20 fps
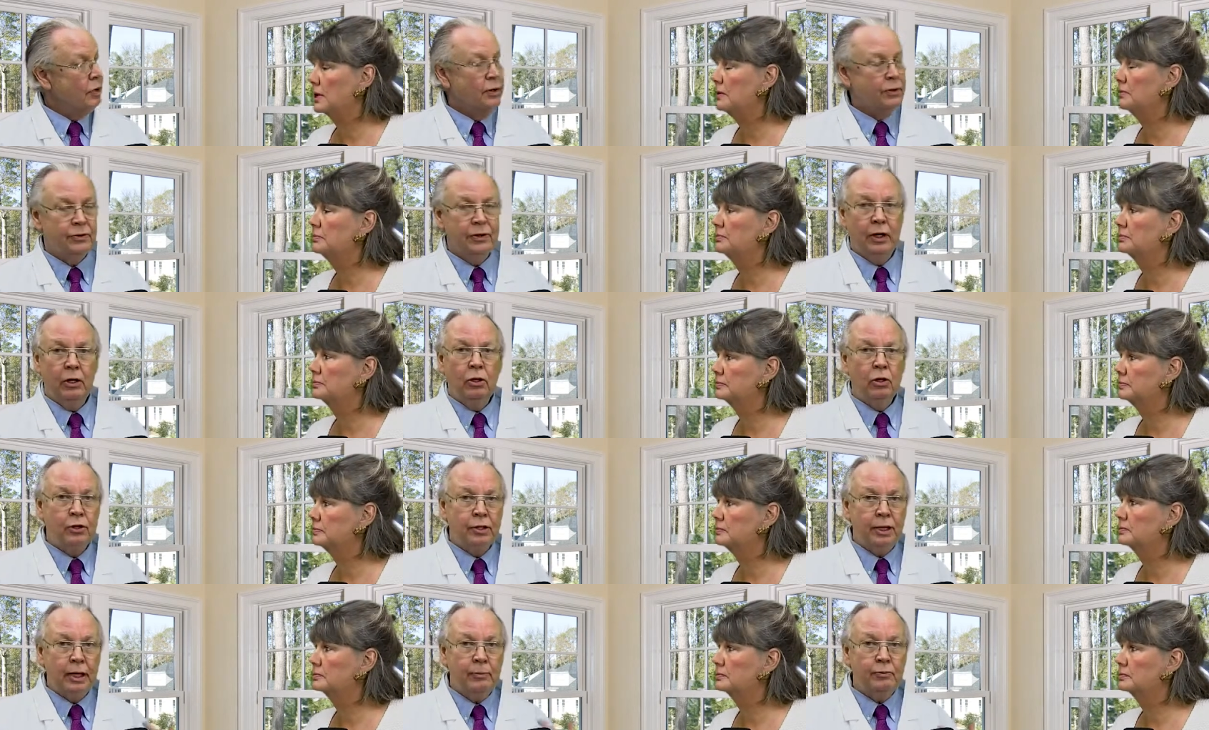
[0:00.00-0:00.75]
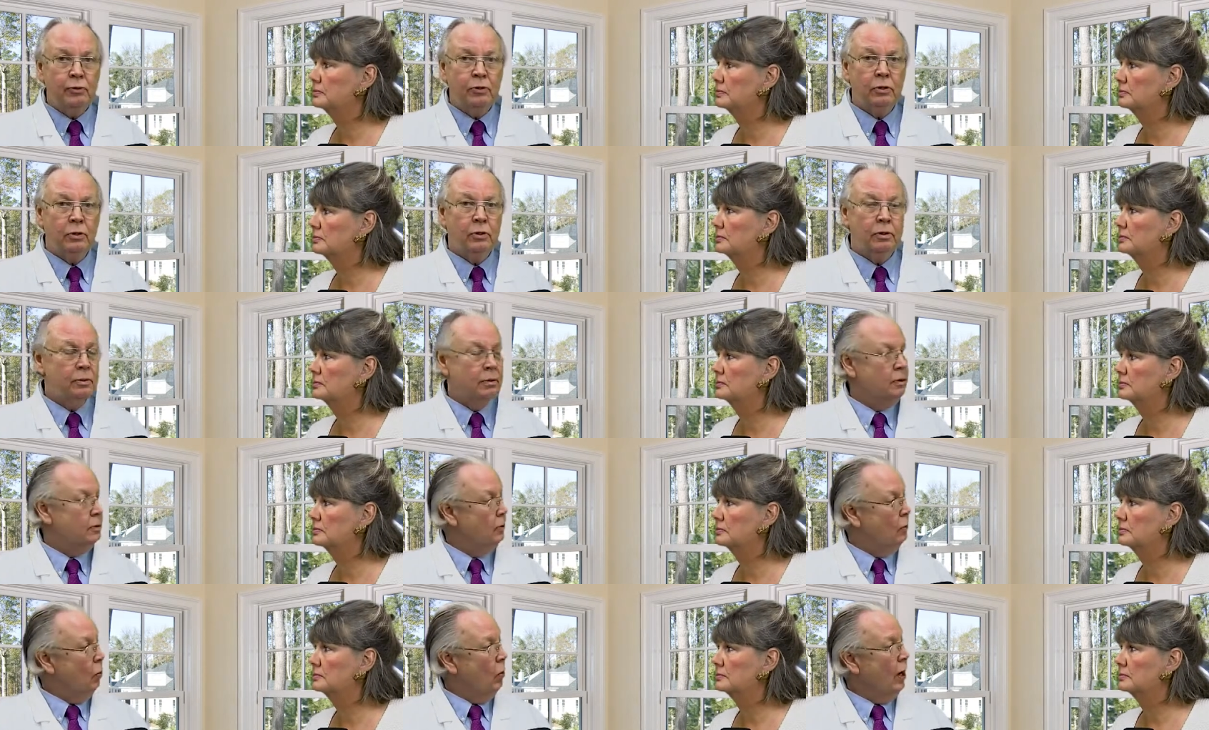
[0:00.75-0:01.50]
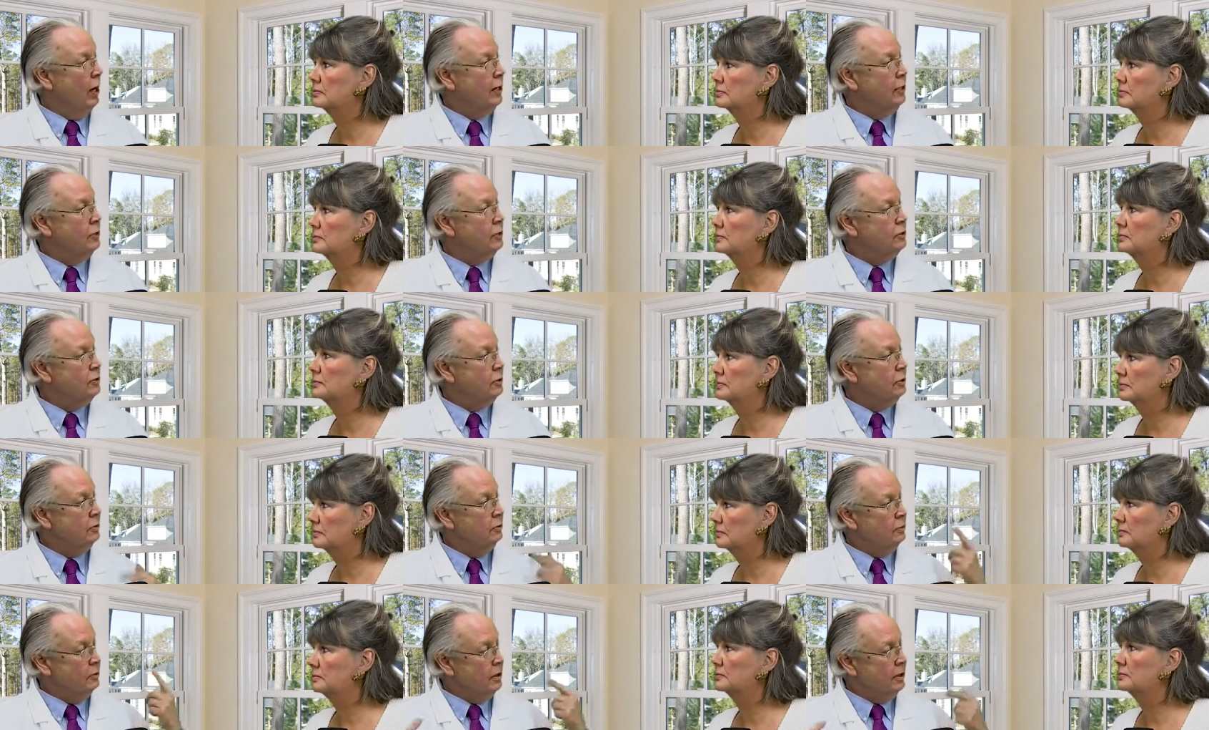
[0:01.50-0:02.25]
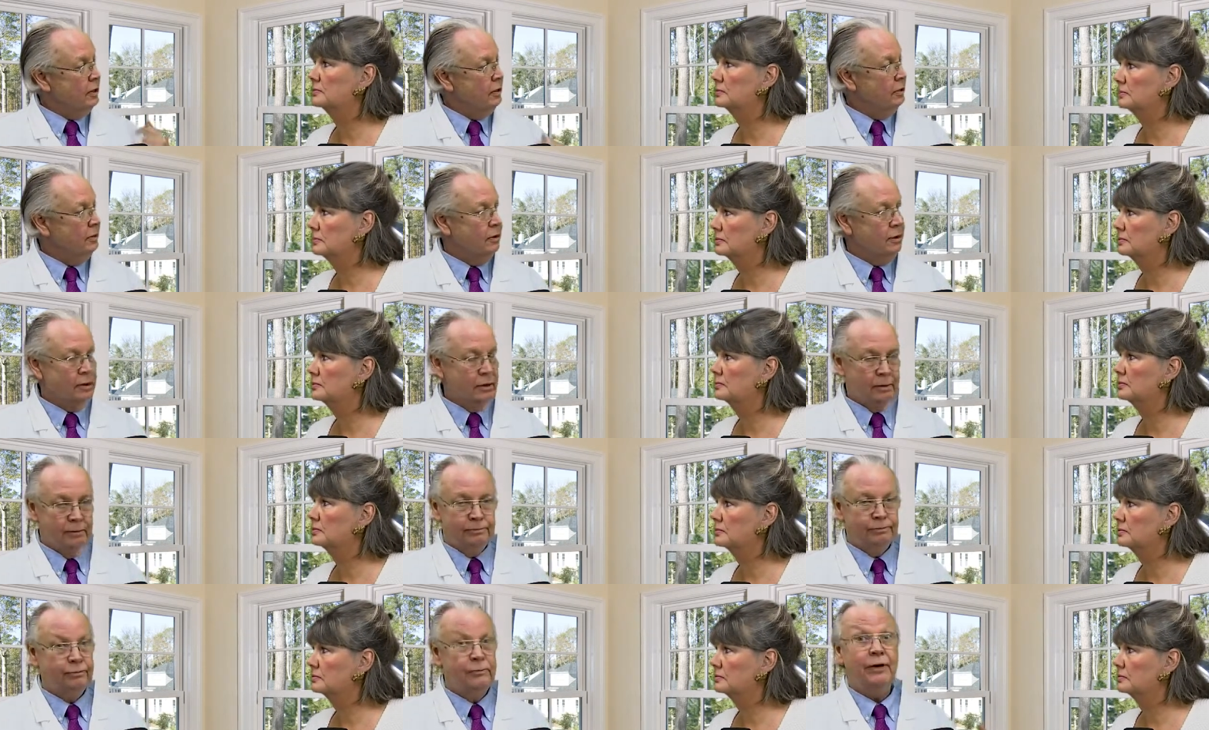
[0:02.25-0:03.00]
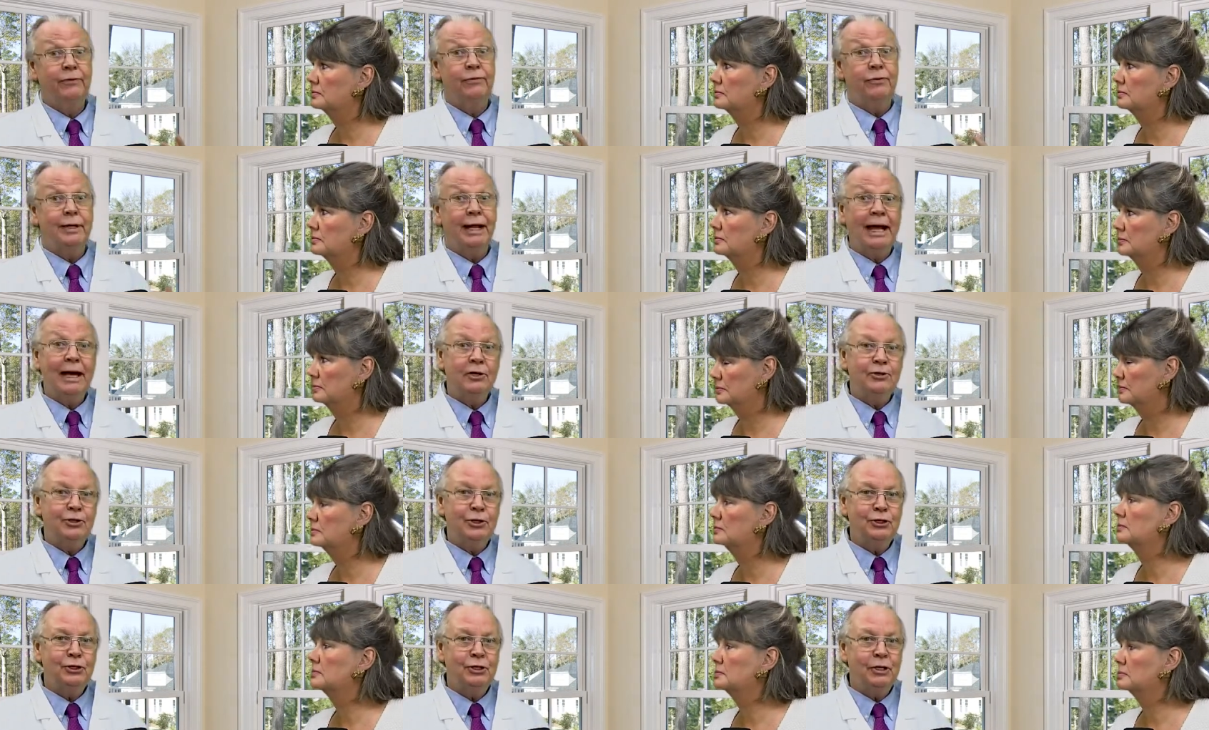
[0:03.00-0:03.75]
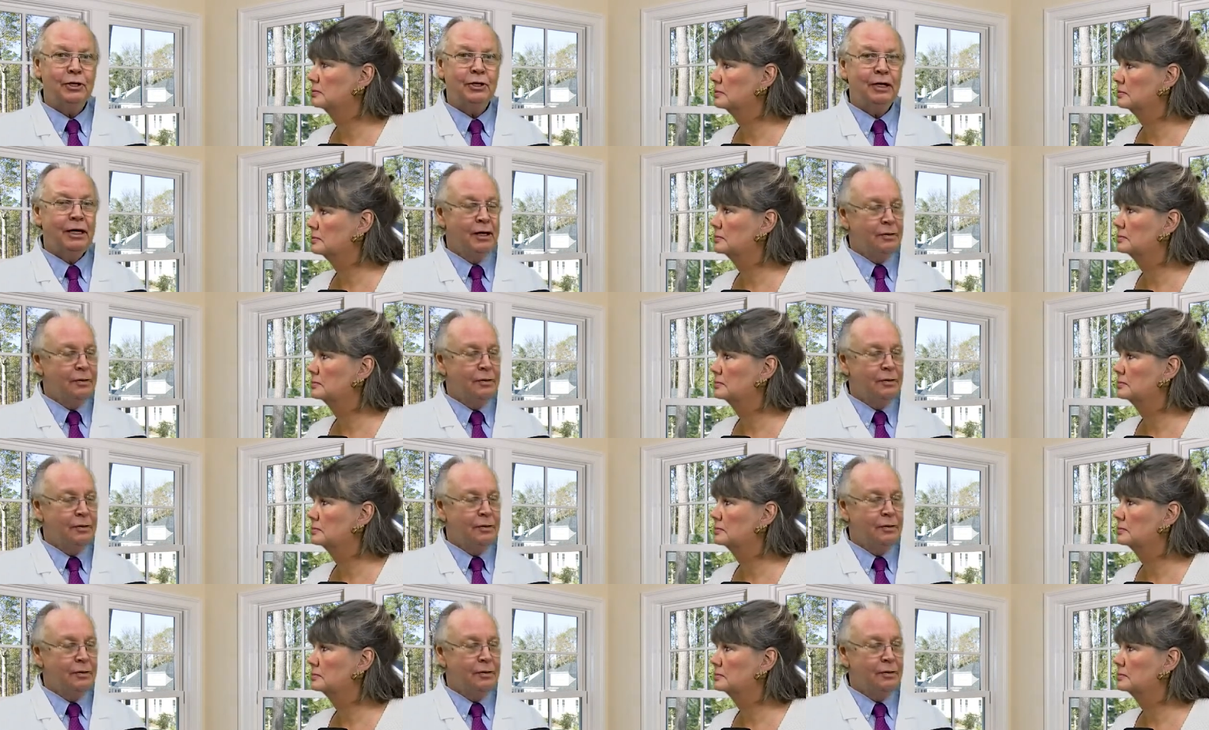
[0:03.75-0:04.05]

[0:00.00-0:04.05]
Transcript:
Speaker 1: They'll hook you up to uh, wires and and uh, different gadgets and.